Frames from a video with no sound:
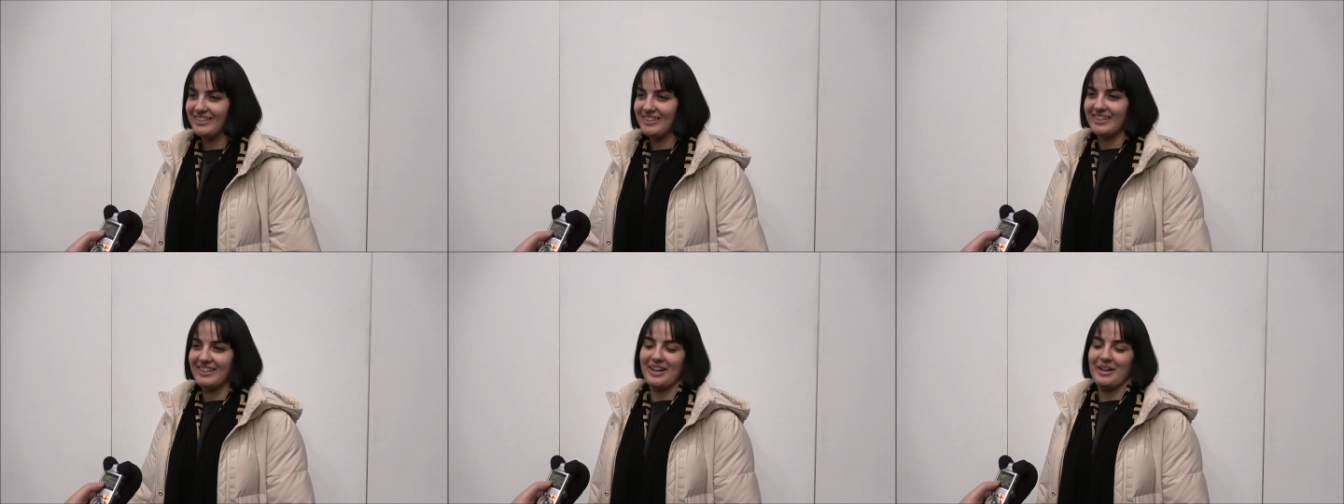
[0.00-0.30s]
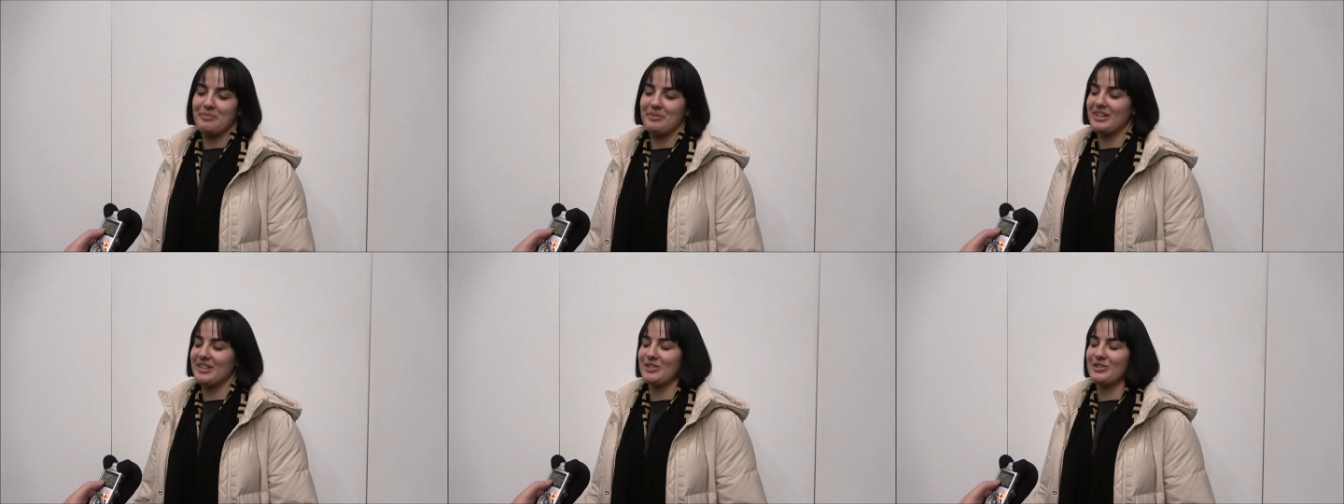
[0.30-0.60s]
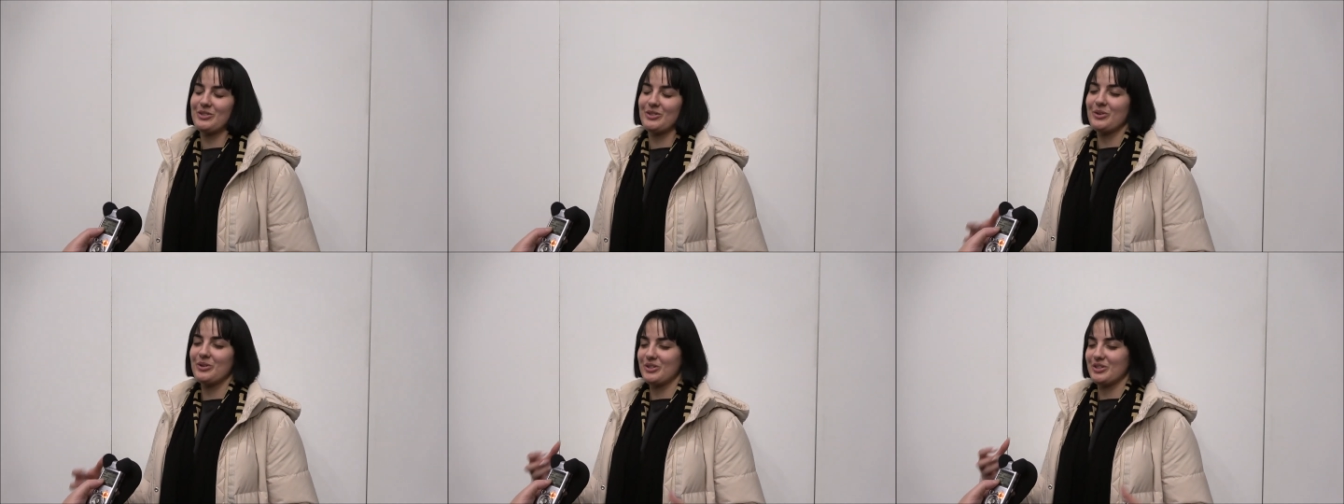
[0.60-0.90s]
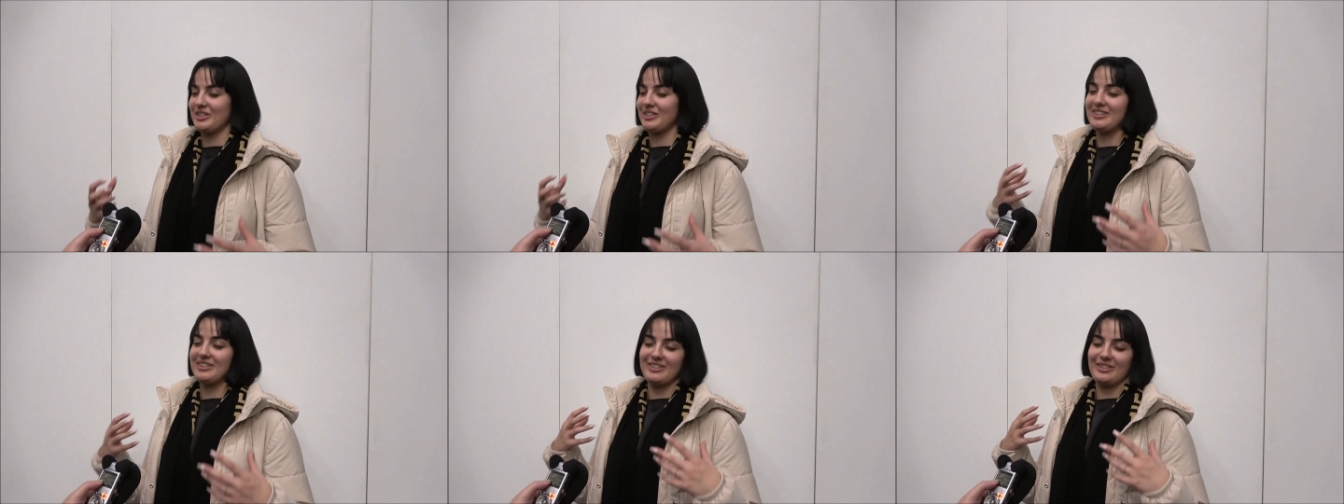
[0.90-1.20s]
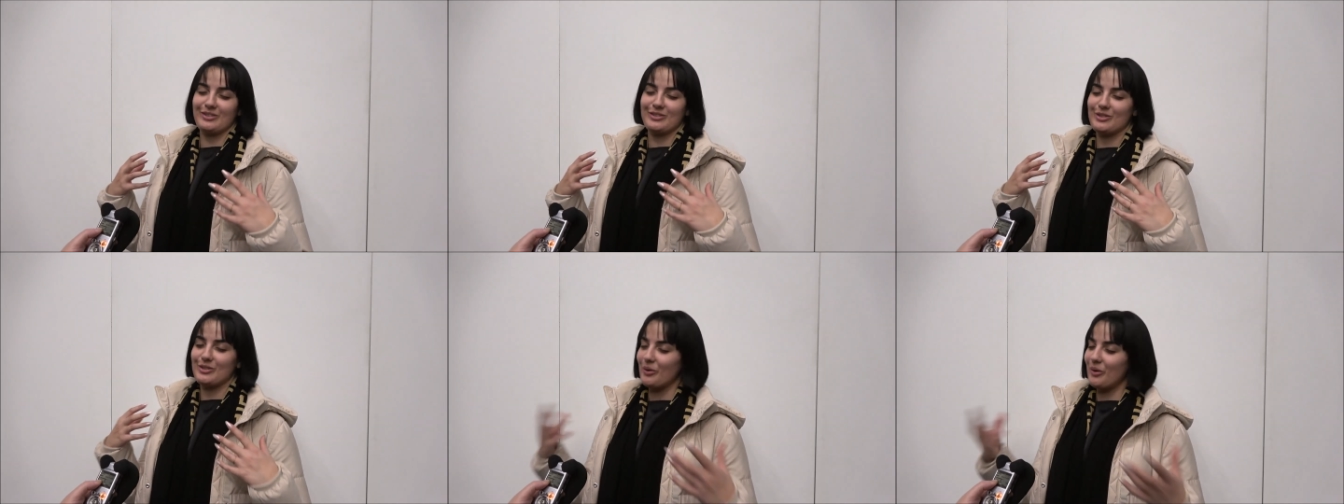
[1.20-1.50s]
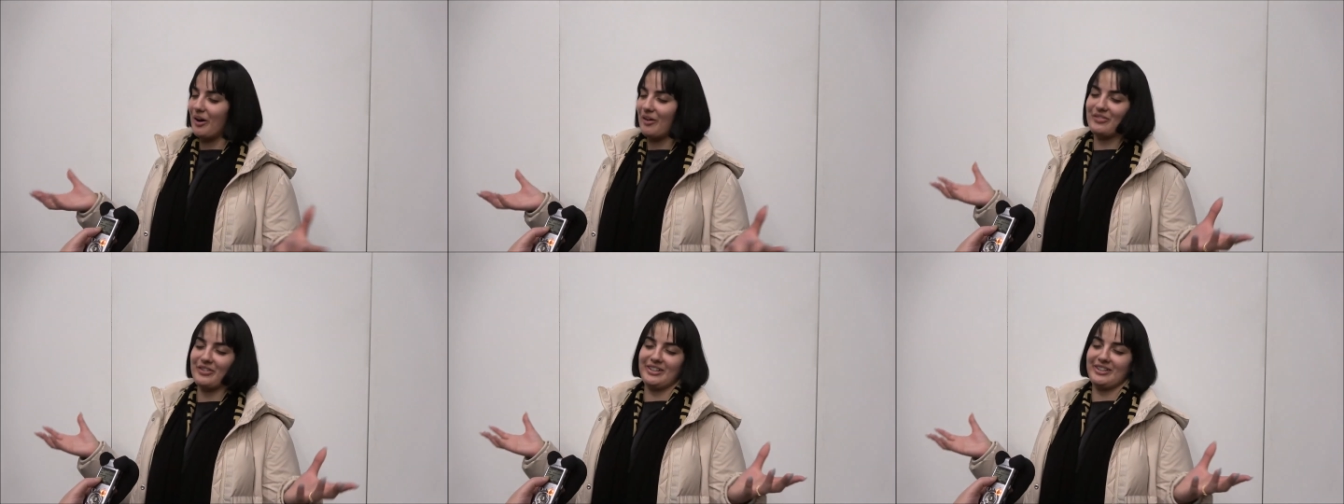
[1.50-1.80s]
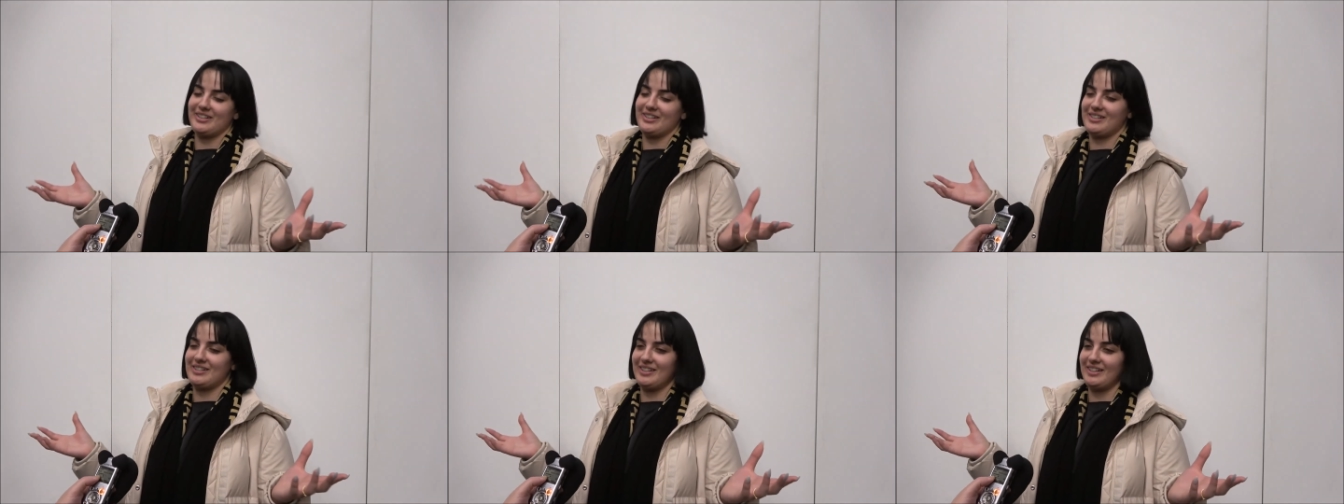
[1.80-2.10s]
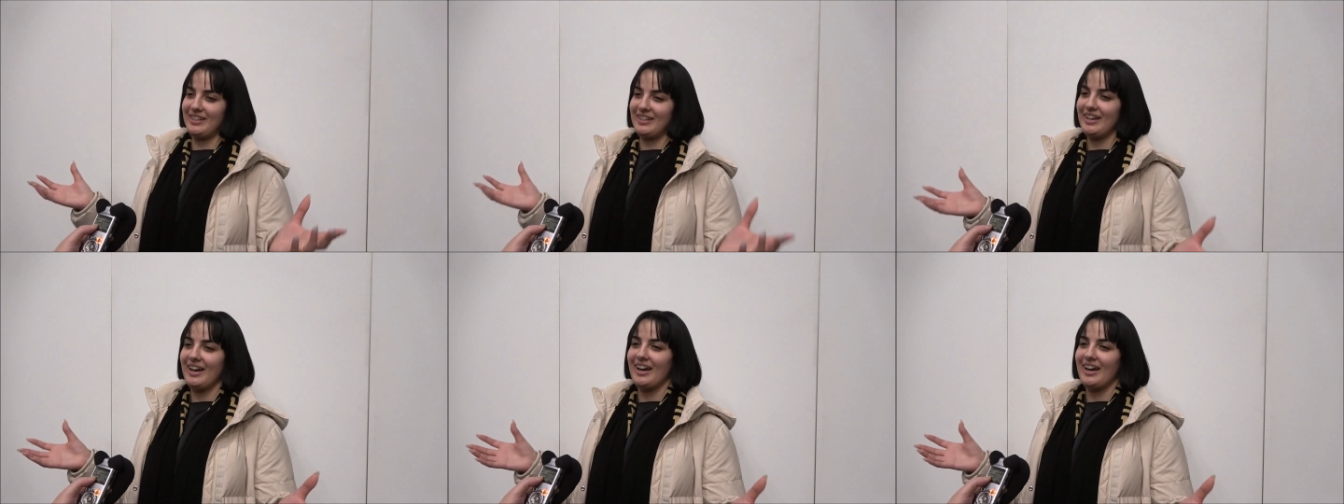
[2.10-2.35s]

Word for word: I mean, it's so she did it so effortlessly